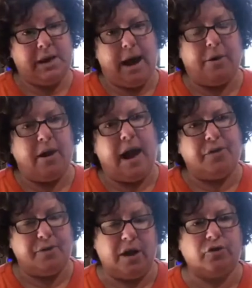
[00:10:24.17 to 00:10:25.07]
to an
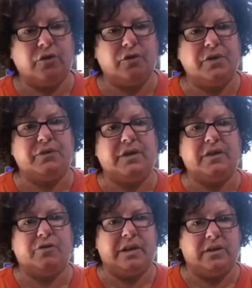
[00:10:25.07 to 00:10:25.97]
hour at
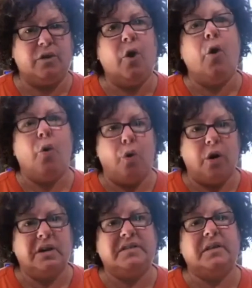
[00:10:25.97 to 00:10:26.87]
350 degrees
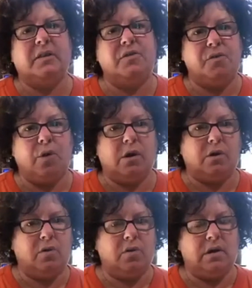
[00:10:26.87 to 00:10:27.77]
or until a
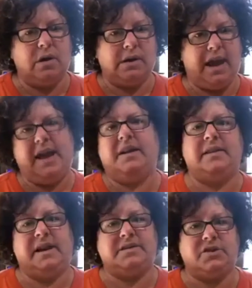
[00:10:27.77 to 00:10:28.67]
fork or a
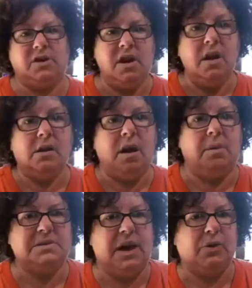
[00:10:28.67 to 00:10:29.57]
cake tester
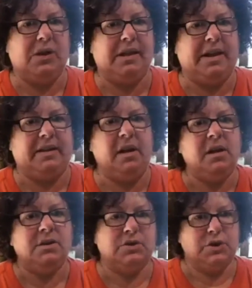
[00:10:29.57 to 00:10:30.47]
comes out
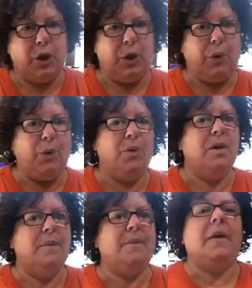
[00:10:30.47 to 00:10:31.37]
clean.
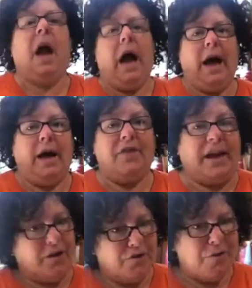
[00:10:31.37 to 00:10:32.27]
So
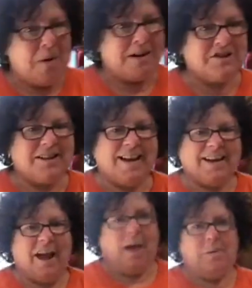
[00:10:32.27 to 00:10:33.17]
thank you for
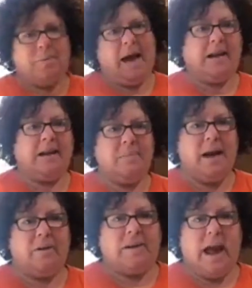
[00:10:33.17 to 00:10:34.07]
watching, and I'll be back
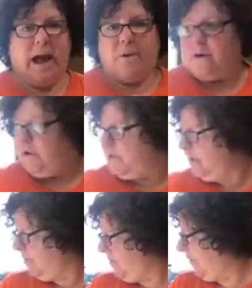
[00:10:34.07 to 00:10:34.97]
in about an
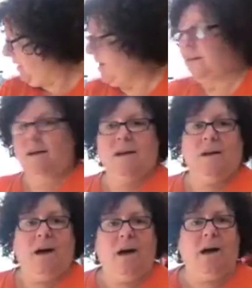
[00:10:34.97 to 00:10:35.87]
hour for the
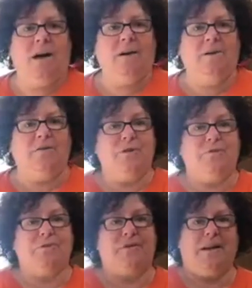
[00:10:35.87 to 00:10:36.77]

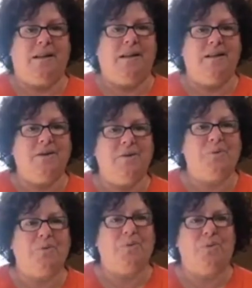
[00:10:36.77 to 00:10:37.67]
reveal.
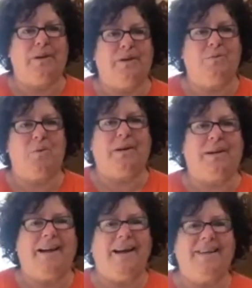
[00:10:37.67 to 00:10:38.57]
What are you
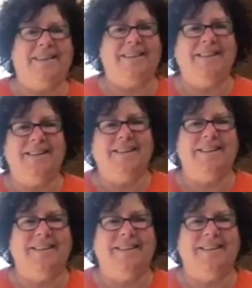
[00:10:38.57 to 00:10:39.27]
pointing at?